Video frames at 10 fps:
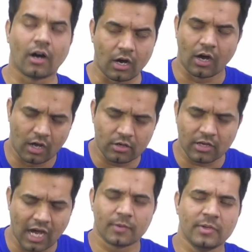
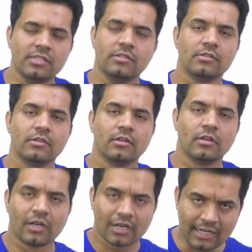
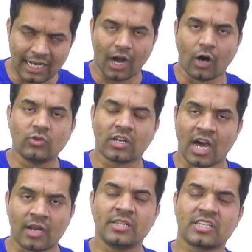how the
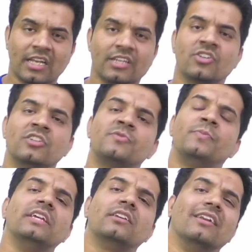garbage collection is
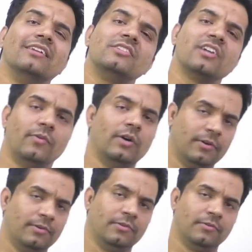being done in Java.